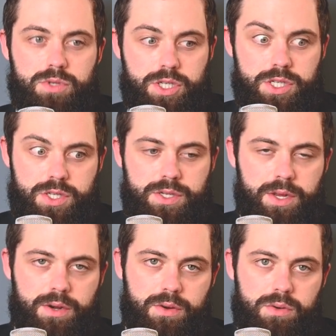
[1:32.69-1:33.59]
which is
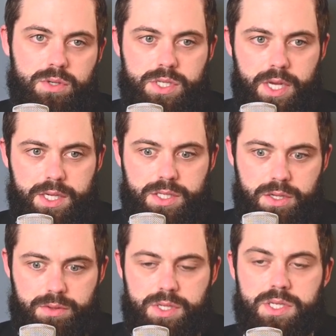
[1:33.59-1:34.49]
in Google's case,
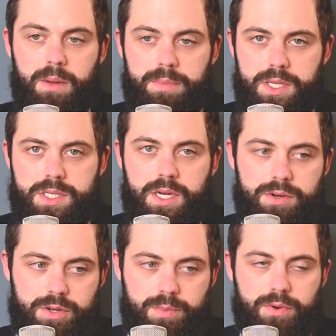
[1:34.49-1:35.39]
these companies that
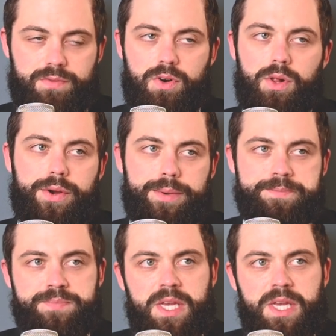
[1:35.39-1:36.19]
are in their portfolio.